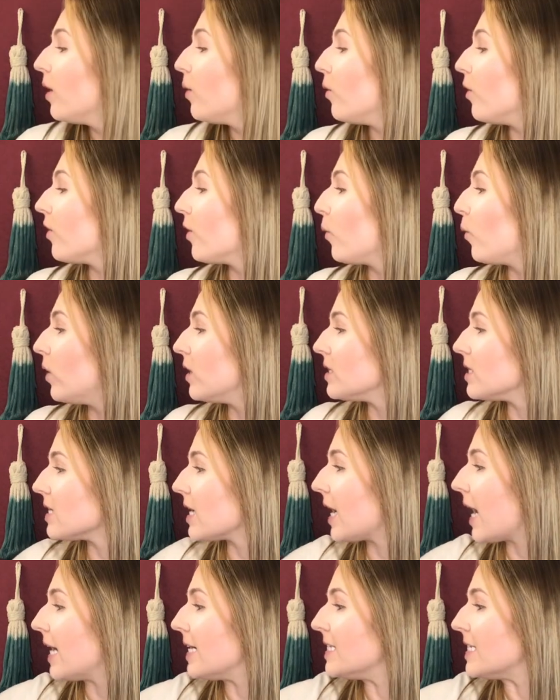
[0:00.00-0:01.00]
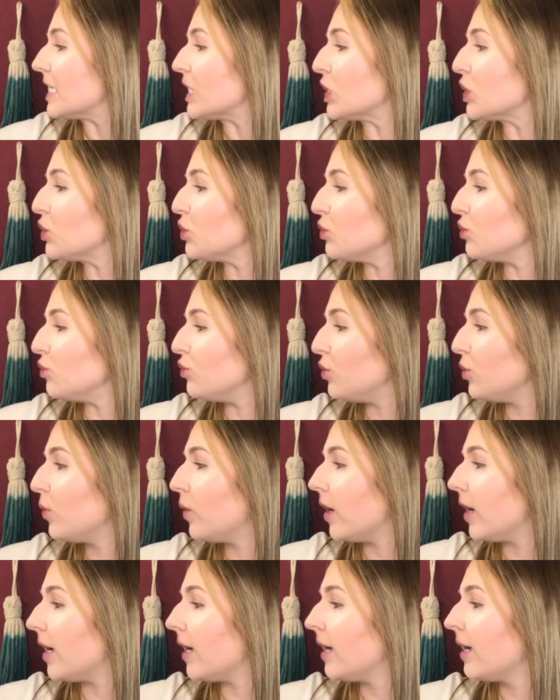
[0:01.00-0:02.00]
Well, then one day I didn't do
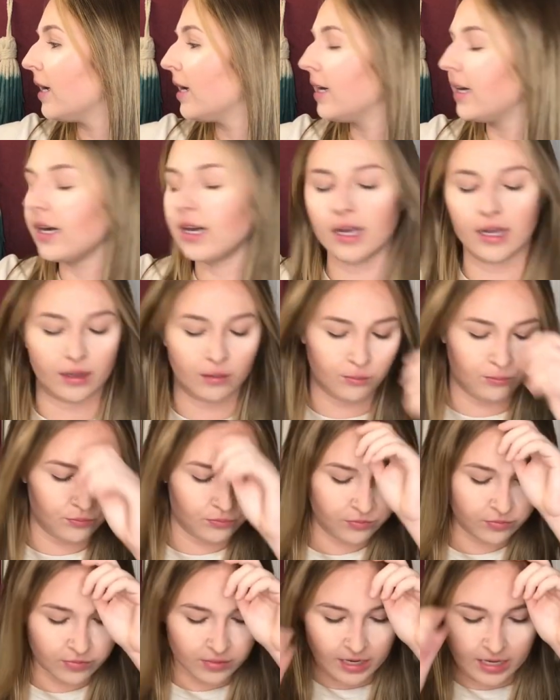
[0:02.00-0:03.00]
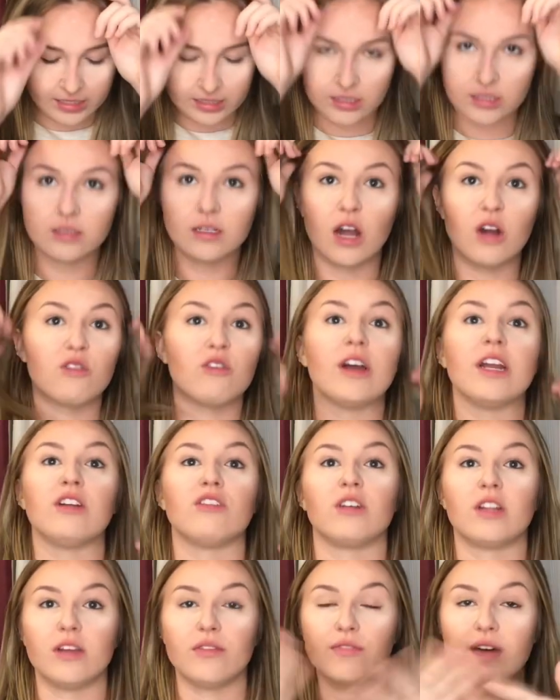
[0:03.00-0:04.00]
it. I just got ready
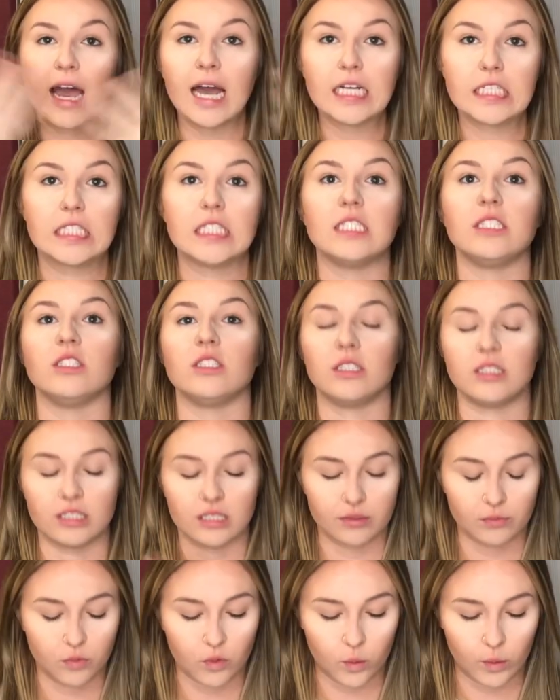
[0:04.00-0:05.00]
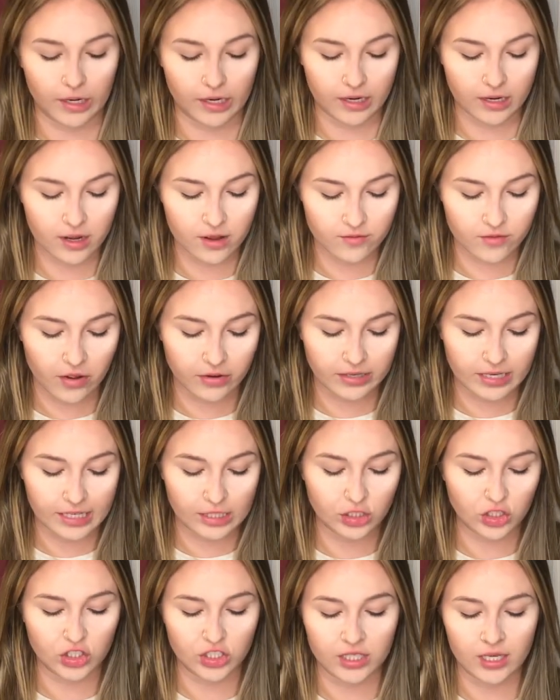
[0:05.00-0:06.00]
really fast and just did some quick
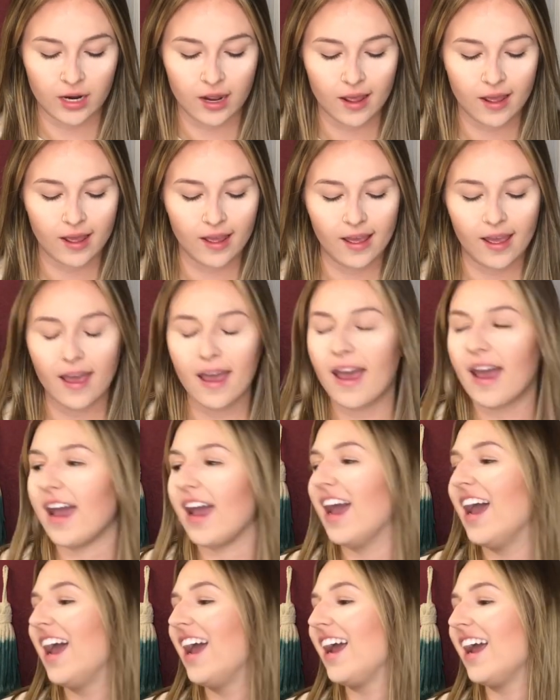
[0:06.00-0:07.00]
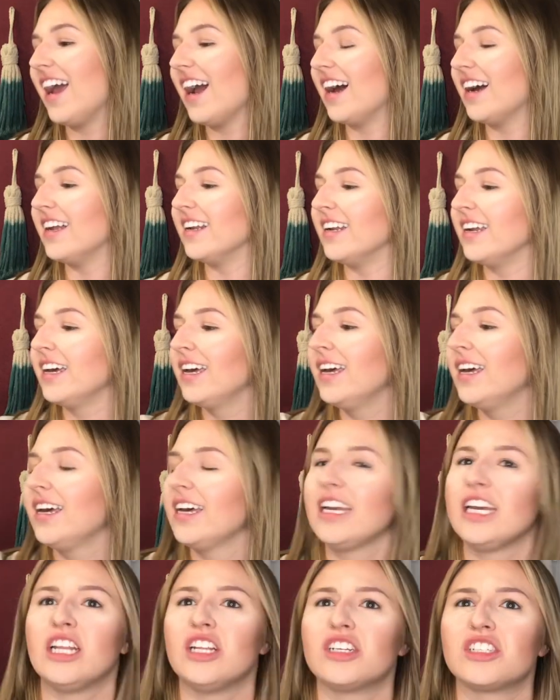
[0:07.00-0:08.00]
foundation. And
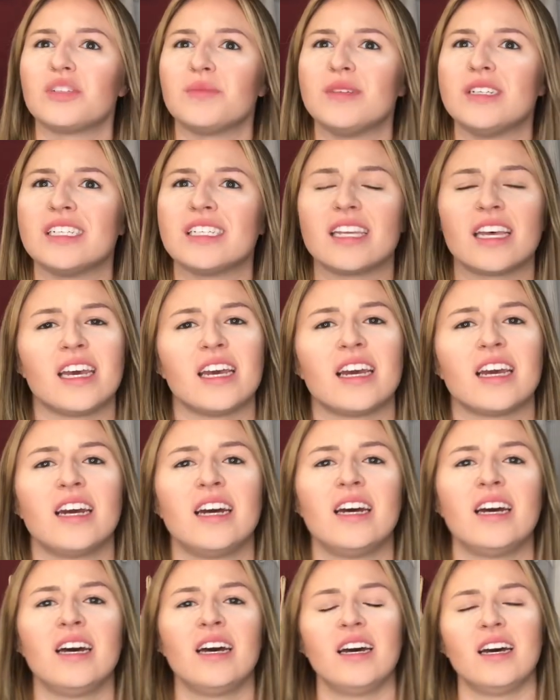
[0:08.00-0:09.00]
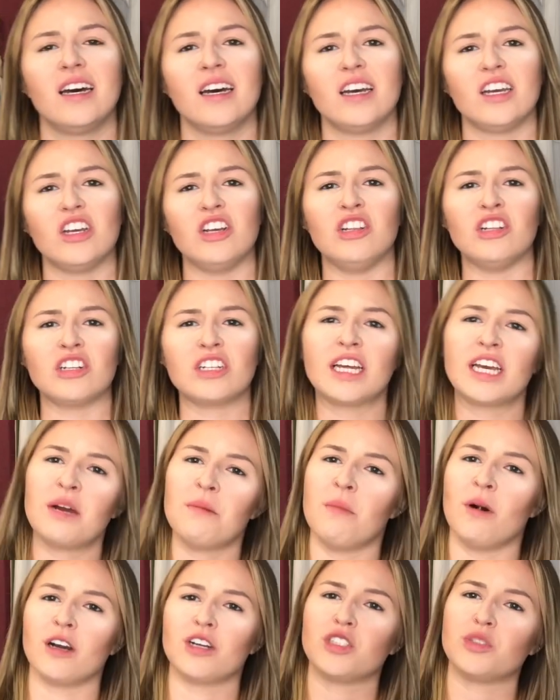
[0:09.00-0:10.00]
he looked at me, he's like, you look like a
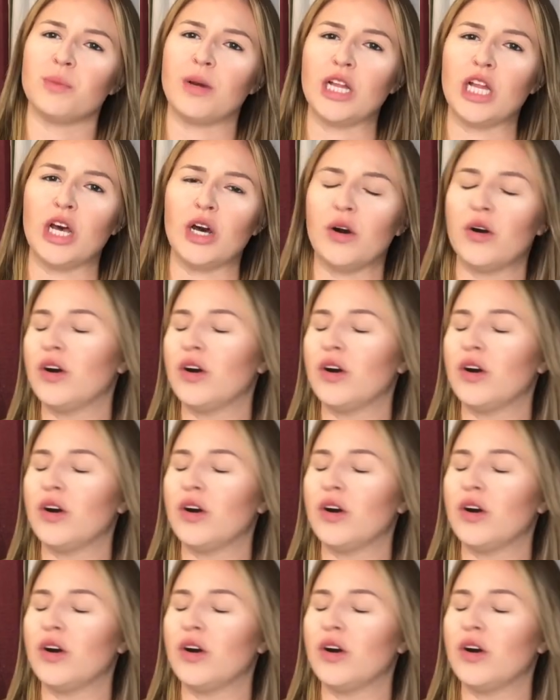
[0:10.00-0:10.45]
marshmallow.